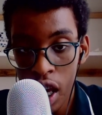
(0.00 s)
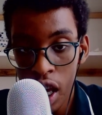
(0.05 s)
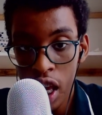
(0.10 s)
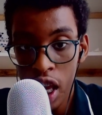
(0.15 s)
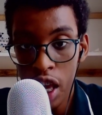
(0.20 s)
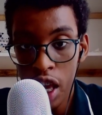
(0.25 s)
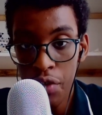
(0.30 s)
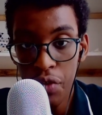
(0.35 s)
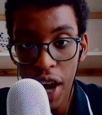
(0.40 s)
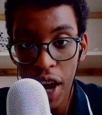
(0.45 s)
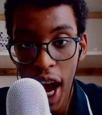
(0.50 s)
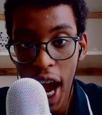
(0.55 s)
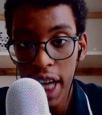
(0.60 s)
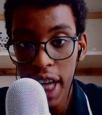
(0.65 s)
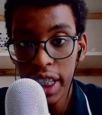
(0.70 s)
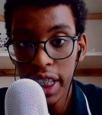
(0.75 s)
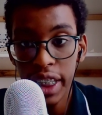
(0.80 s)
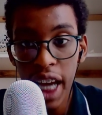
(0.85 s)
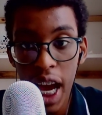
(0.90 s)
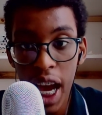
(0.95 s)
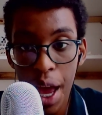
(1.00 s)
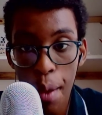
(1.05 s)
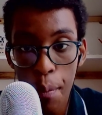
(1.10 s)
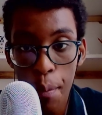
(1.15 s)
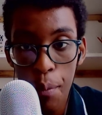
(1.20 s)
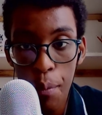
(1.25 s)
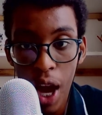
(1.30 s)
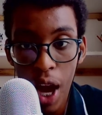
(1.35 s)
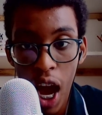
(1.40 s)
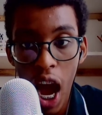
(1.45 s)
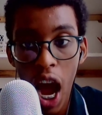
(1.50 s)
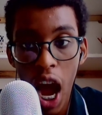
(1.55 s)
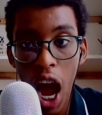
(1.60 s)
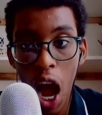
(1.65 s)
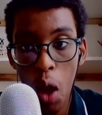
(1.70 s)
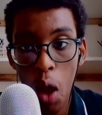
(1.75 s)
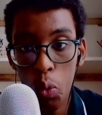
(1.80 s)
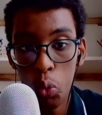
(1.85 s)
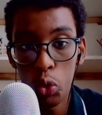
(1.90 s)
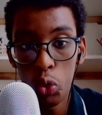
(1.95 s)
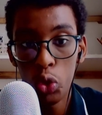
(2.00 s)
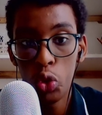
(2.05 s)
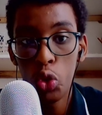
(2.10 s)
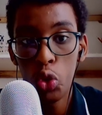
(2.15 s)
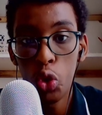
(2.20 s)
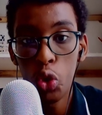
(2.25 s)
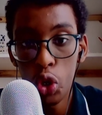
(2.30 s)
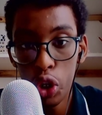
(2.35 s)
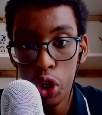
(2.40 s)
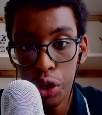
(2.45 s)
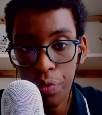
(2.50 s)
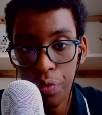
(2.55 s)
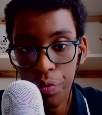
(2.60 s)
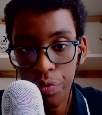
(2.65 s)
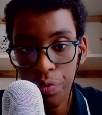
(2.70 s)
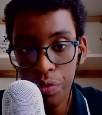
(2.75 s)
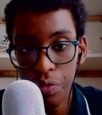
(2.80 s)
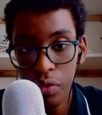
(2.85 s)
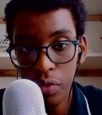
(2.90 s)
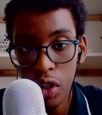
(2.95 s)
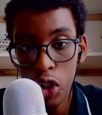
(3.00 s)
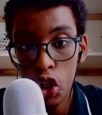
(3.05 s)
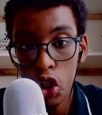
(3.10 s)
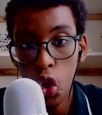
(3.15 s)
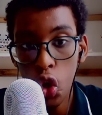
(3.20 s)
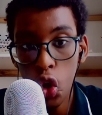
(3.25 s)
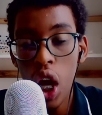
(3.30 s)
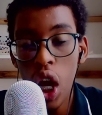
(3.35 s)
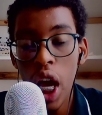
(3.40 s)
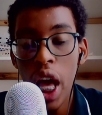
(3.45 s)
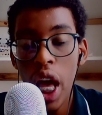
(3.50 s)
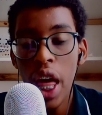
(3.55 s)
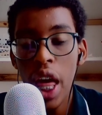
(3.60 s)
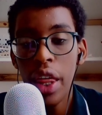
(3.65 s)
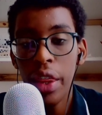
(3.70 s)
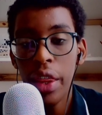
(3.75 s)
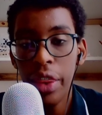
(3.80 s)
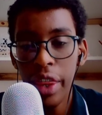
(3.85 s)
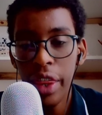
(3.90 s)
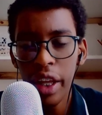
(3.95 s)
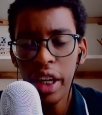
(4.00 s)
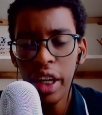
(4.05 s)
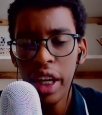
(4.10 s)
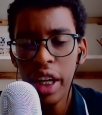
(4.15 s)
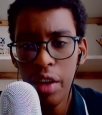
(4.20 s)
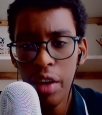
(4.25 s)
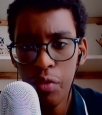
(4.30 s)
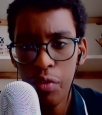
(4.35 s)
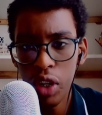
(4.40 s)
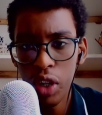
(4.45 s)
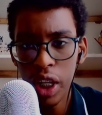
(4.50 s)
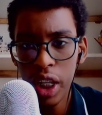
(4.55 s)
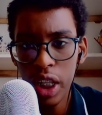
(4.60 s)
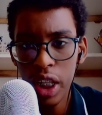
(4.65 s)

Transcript: If I had time, I would call you. So, think carefully.